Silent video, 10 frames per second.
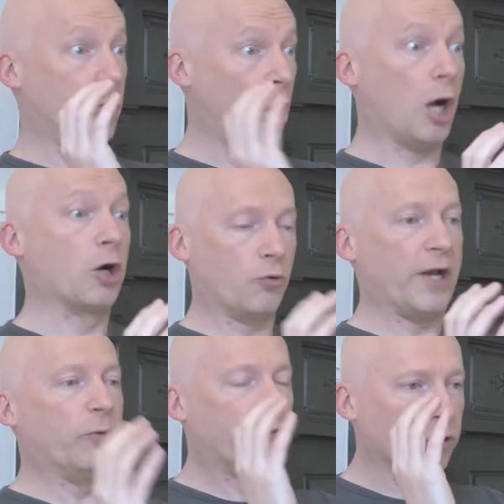Ah,
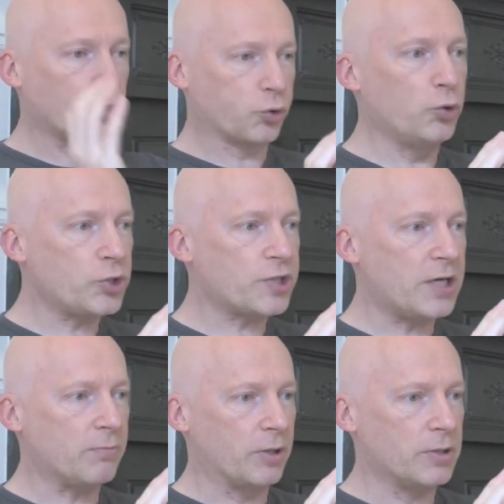great, we've got a true
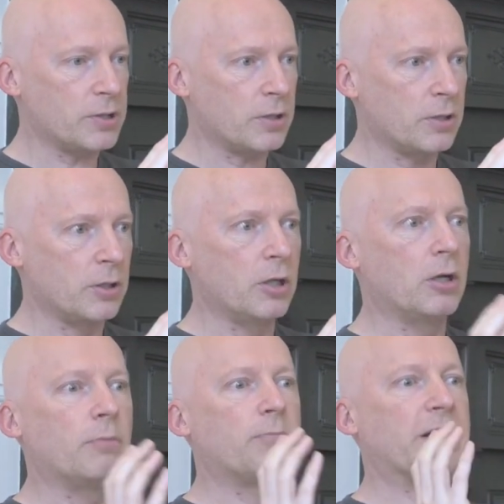statement,
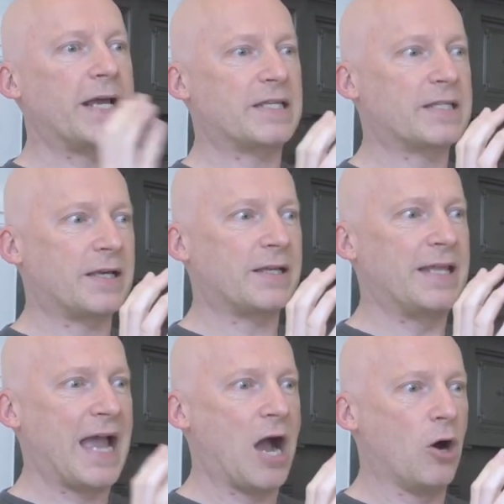but let's
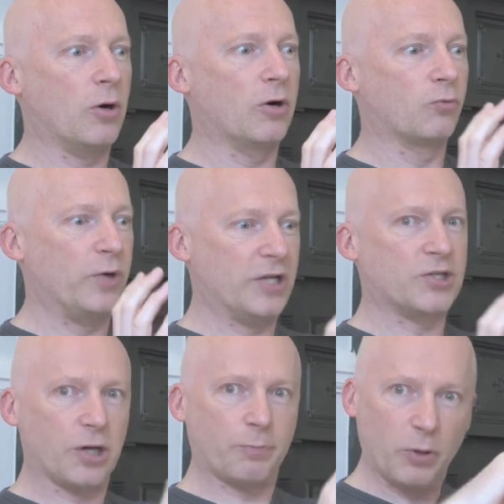now
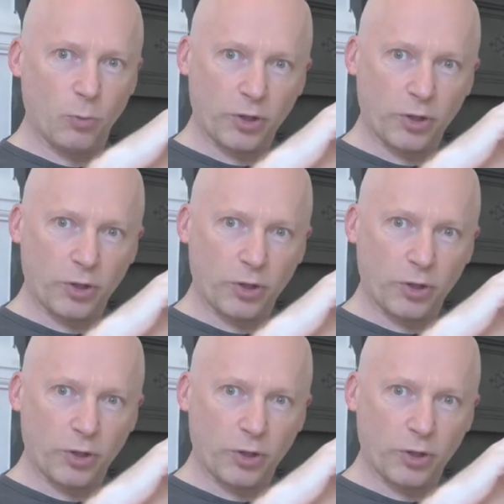reinterpret what